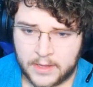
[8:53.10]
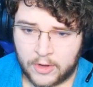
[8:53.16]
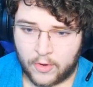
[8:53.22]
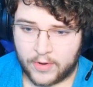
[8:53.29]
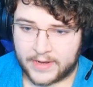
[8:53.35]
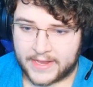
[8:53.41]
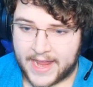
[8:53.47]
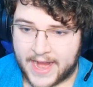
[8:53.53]

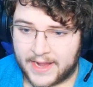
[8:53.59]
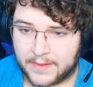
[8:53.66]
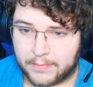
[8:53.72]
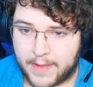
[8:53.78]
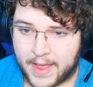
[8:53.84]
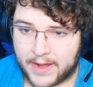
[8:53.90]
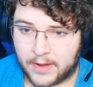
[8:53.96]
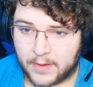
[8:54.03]
Organic
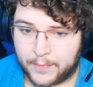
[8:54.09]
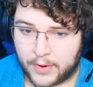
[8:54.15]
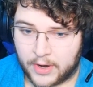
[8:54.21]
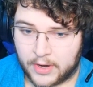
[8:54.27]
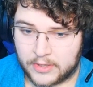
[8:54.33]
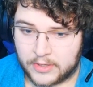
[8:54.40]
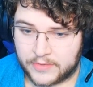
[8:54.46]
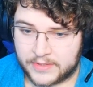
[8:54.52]
matter.
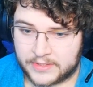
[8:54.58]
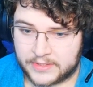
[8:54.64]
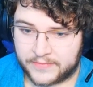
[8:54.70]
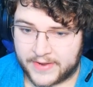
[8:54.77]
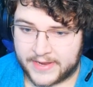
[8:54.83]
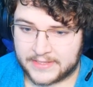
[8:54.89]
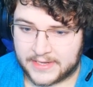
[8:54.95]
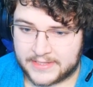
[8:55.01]
So this
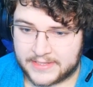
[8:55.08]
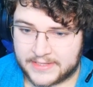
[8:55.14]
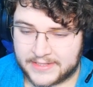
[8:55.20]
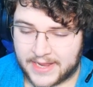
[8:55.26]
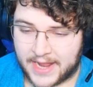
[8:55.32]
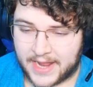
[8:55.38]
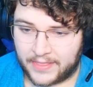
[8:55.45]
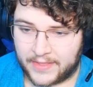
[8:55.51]
device contains
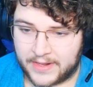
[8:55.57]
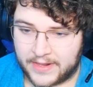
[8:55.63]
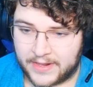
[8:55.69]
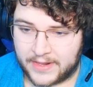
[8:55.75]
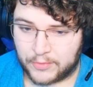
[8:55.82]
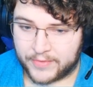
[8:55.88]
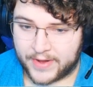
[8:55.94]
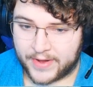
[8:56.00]
a highly
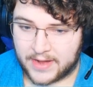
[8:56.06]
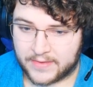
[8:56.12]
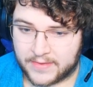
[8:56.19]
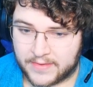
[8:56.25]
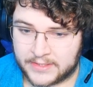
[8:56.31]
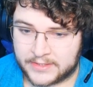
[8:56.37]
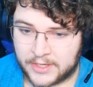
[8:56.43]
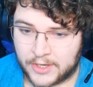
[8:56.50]
unstable radioactive
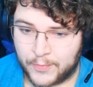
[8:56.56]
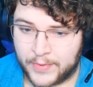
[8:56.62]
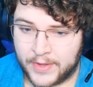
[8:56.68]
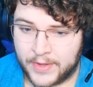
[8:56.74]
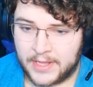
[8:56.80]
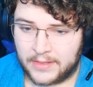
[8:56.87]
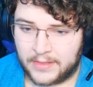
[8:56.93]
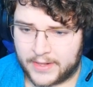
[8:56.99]
isotope,
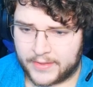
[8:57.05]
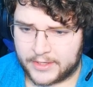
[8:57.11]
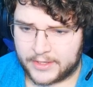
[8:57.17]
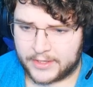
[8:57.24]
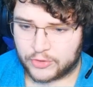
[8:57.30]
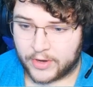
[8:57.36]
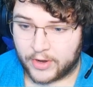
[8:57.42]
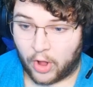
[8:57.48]
likely to
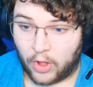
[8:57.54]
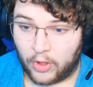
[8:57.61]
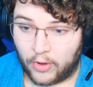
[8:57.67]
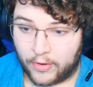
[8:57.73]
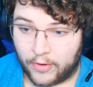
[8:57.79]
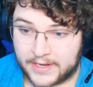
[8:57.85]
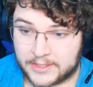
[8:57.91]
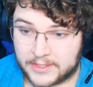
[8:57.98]
destroy all
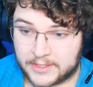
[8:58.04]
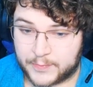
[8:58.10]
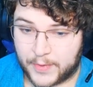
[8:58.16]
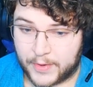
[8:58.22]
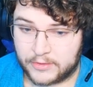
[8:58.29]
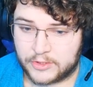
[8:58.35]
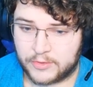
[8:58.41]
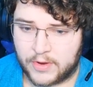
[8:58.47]
organisms
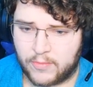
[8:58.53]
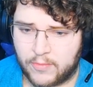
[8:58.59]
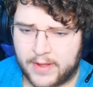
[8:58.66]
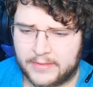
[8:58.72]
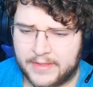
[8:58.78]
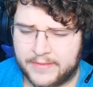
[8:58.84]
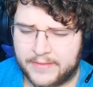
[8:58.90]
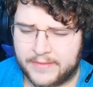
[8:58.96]
exposed to it while
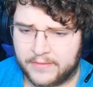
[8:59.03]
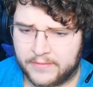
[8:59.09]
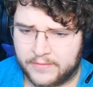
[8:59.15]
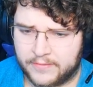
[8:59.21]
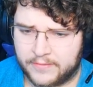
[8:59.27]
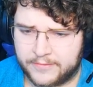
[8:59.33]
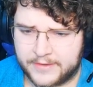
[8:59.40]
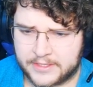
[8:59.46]
leaving
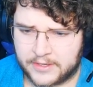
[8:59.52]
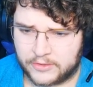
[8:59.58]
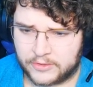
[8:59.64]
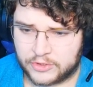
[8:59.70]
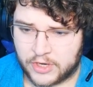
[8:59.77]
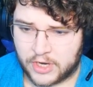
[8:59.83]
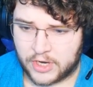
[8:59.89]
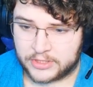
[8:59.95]
physical
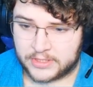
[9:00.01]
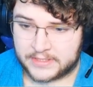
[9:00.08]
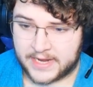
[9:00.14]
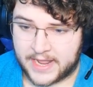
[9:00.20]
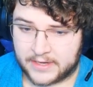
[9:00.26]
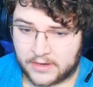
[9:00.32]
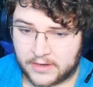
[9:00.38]
structures intact.